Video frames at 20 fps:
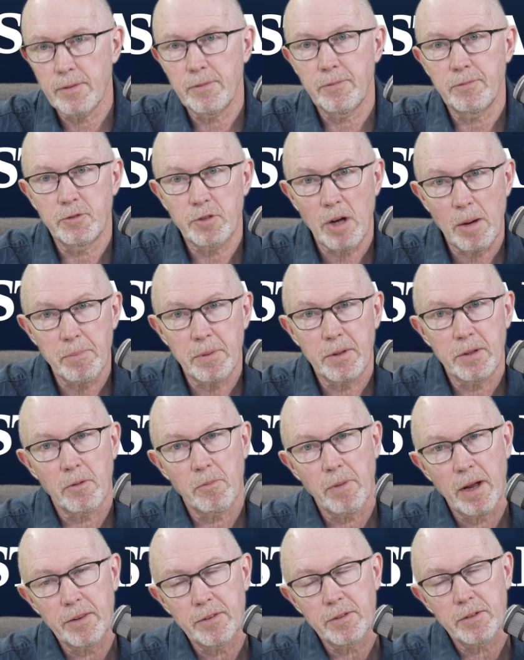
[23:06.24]
the drop in the
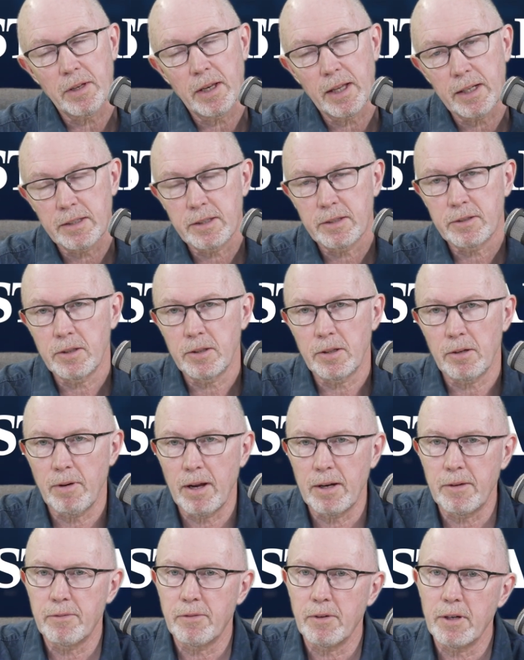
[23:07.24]
rent linked to the
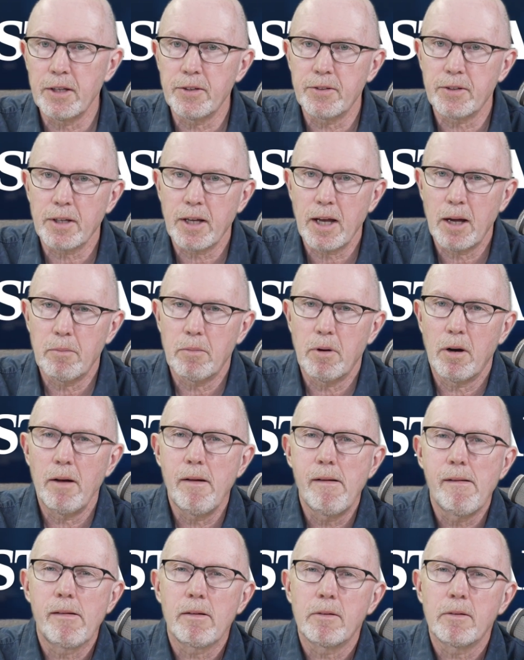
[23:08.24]
rent freeze in Canberra?